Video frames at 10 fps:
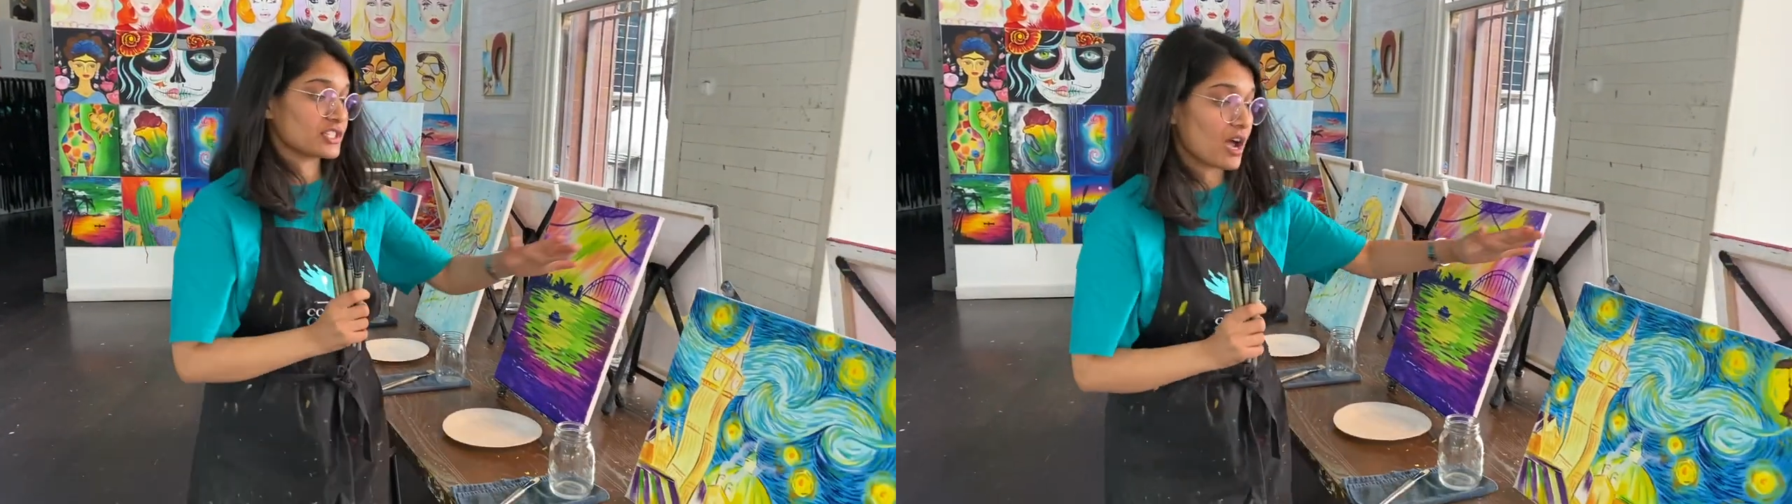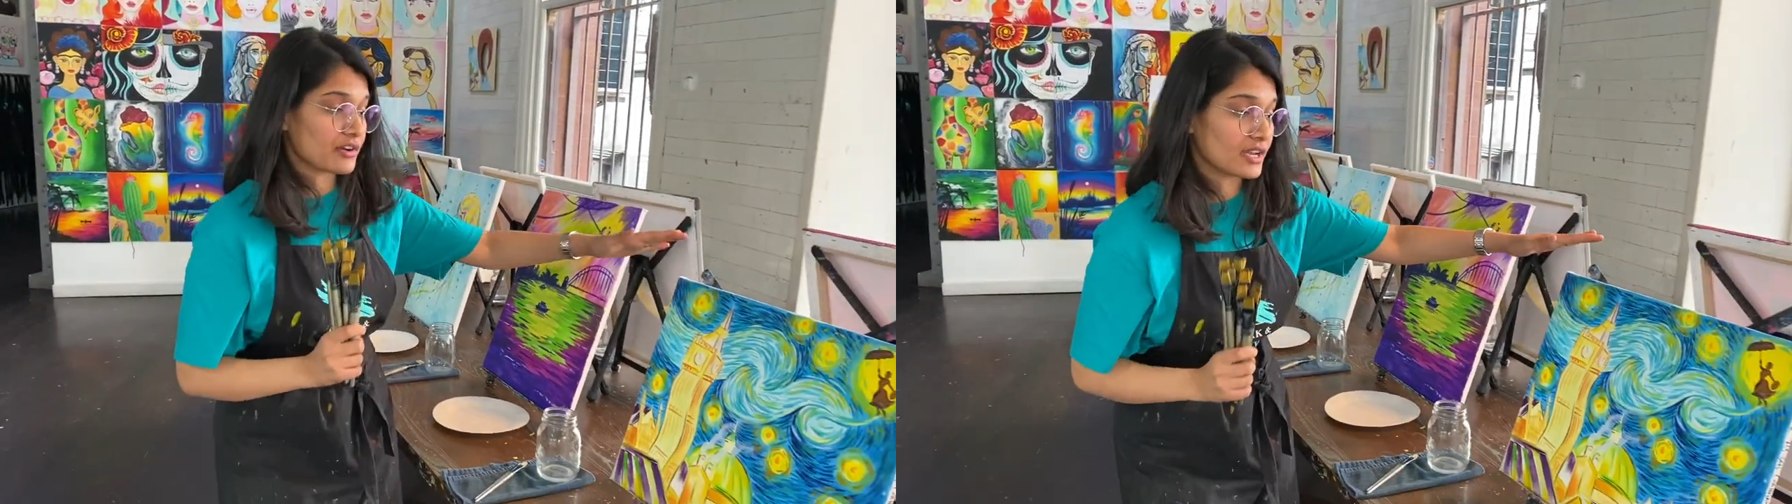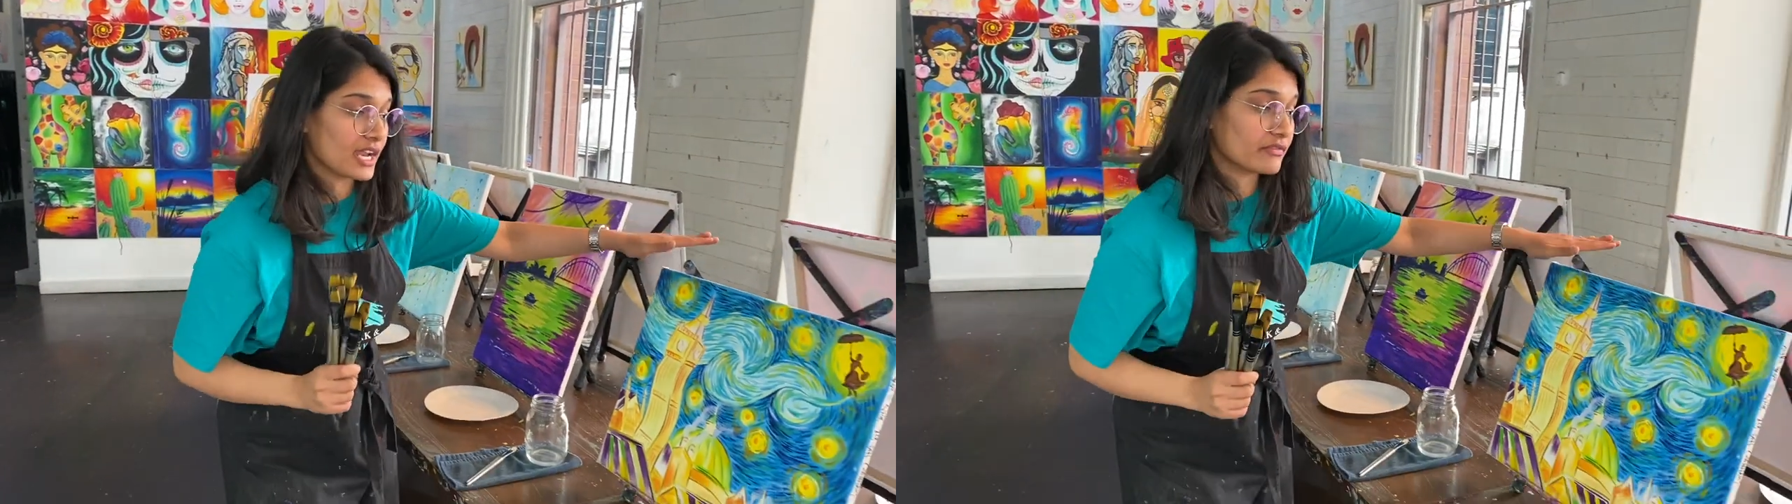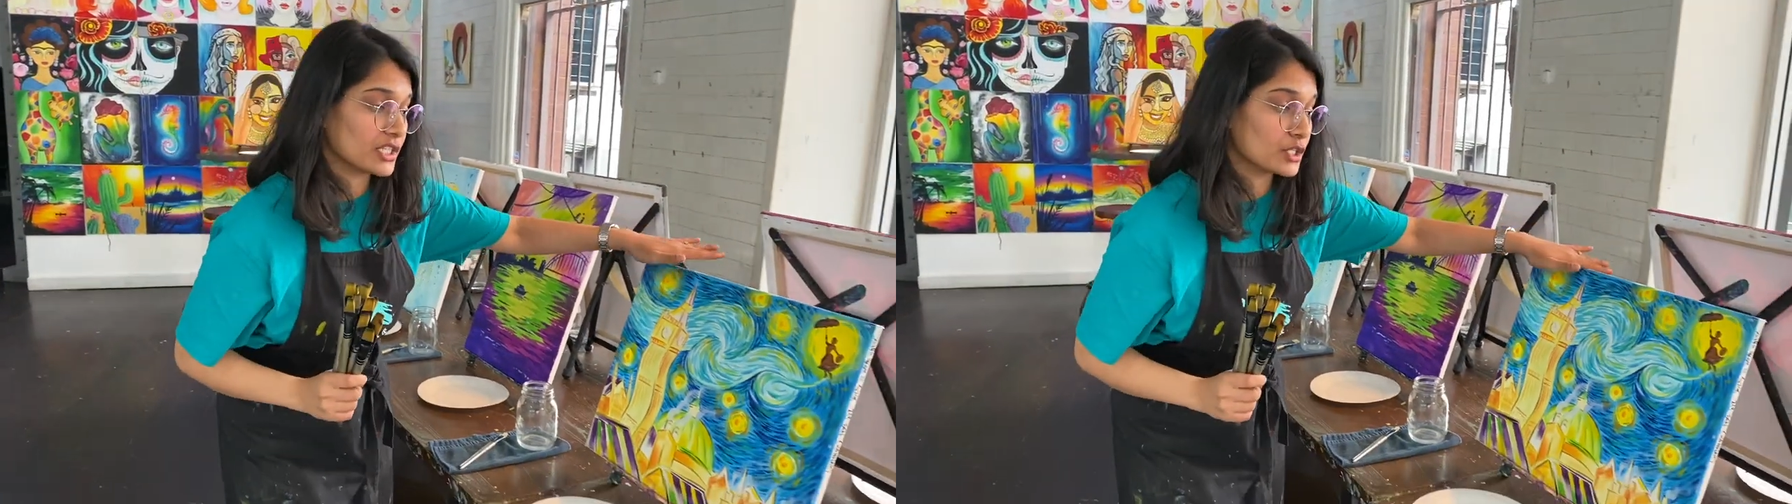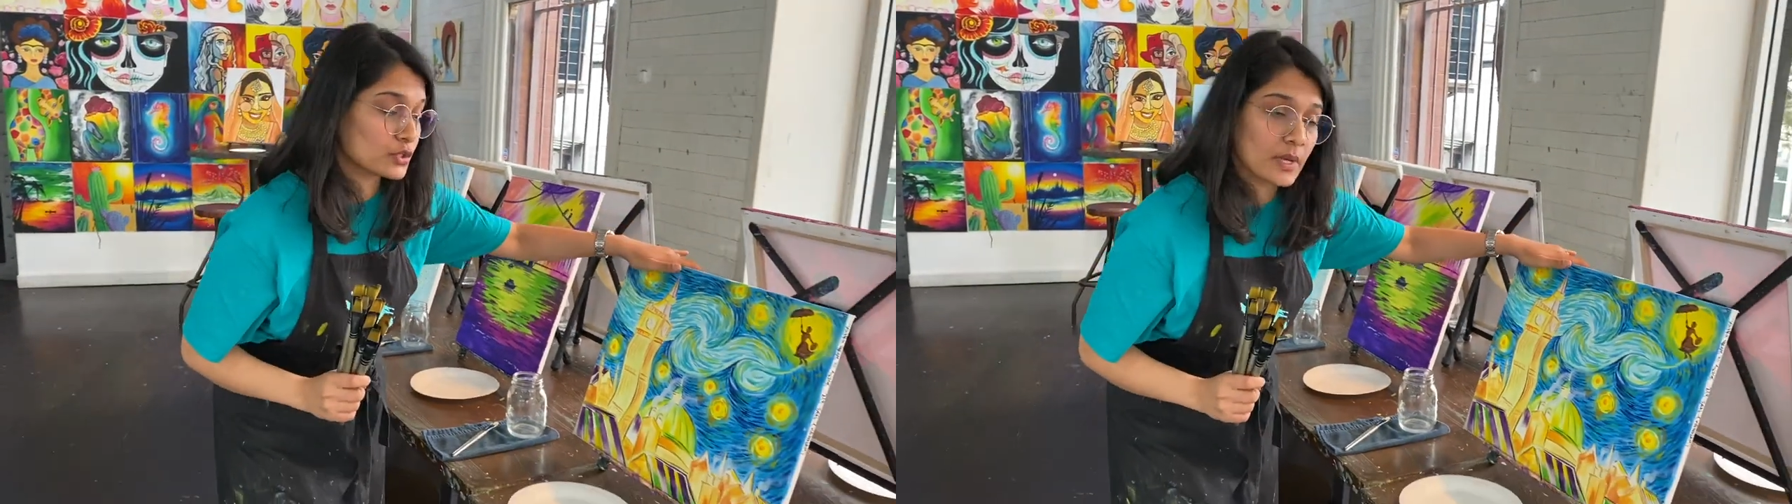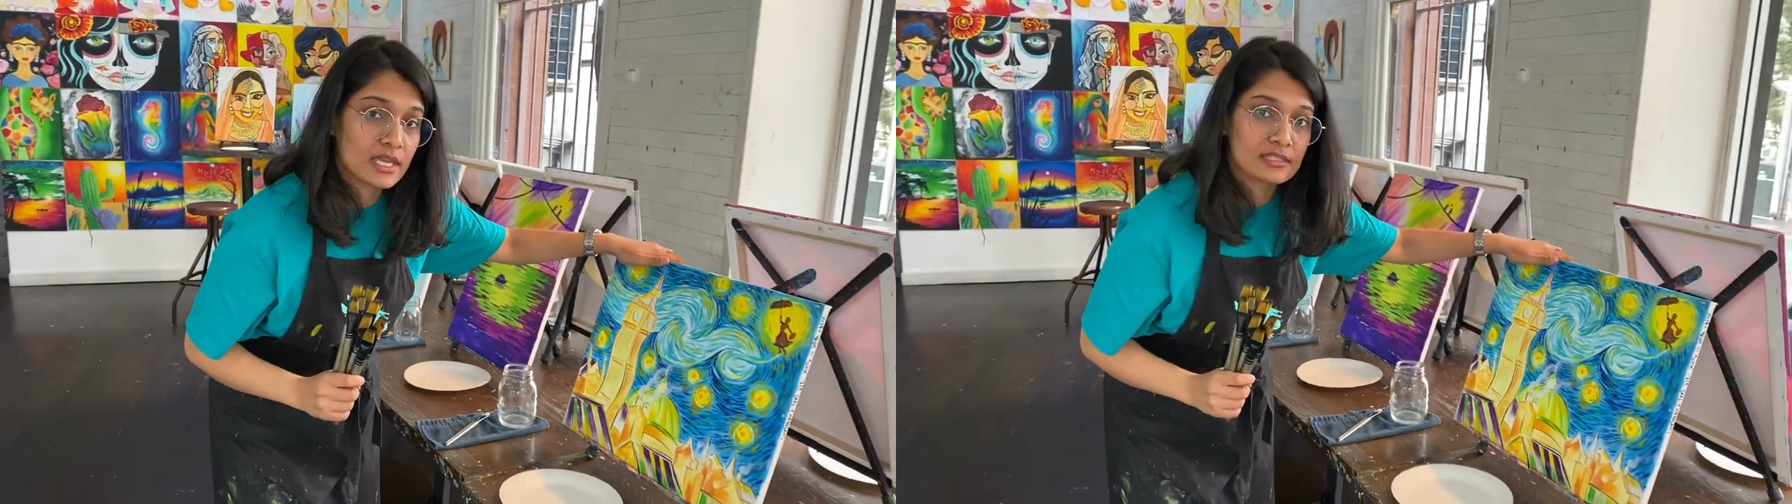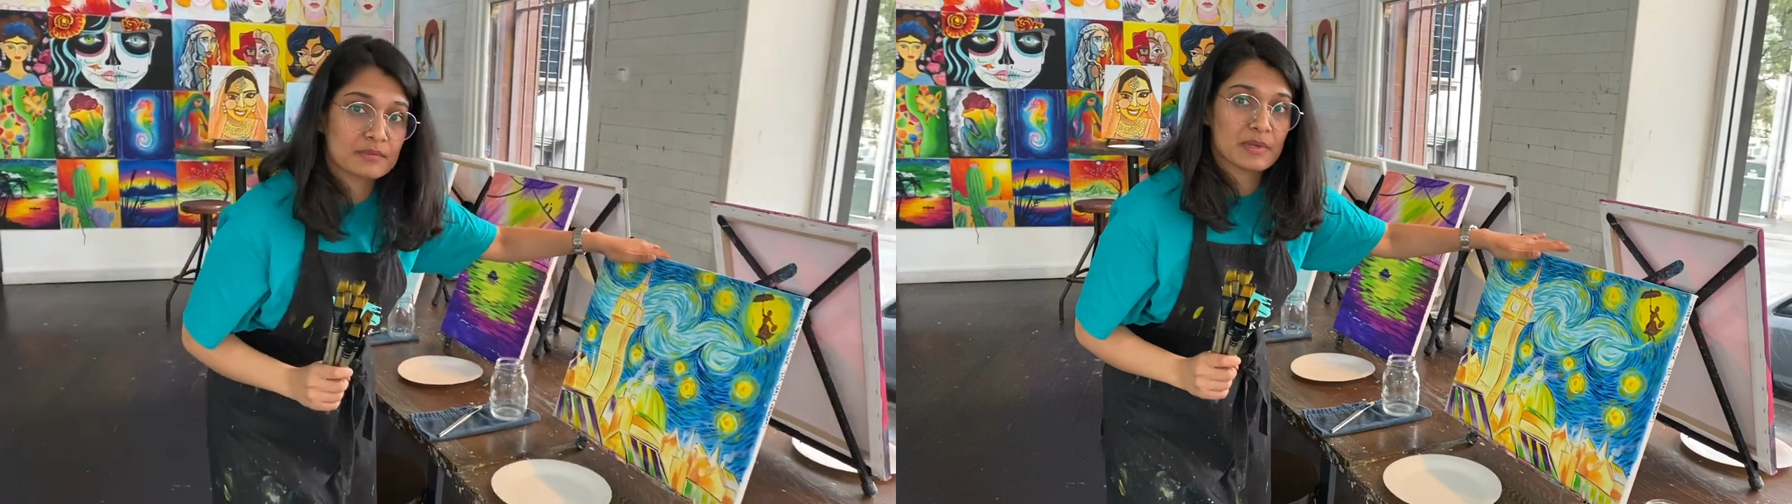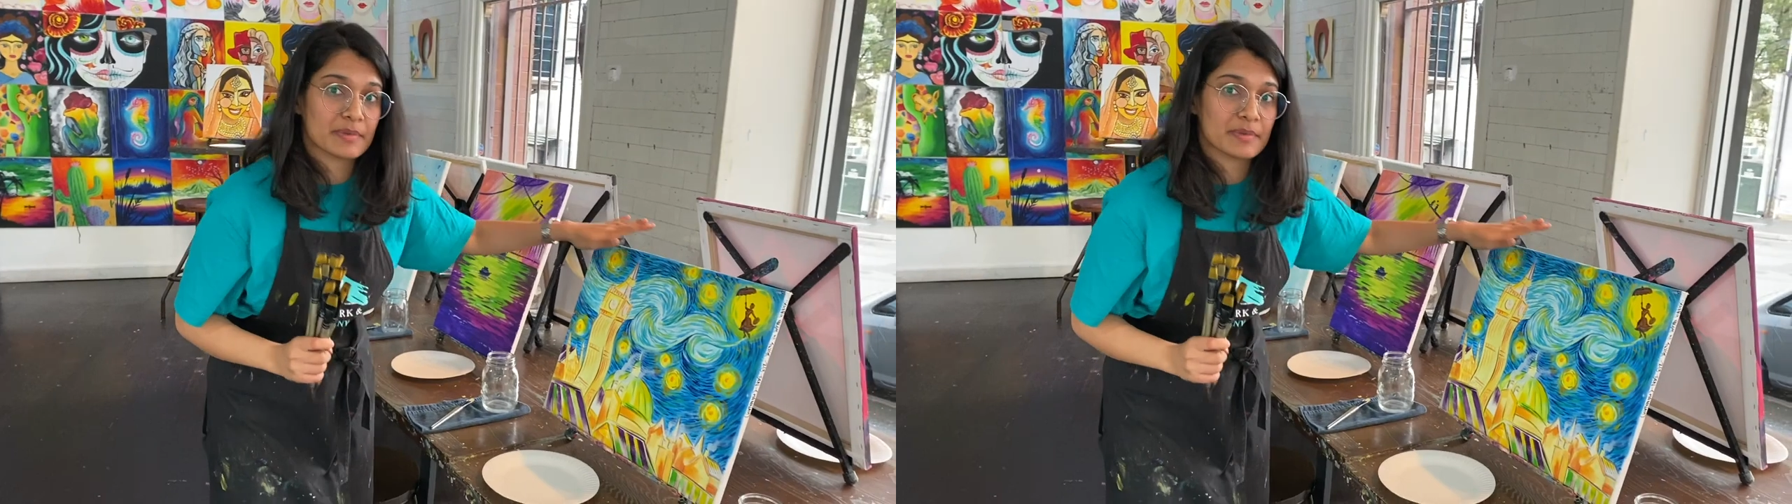Starry Night with a Twist.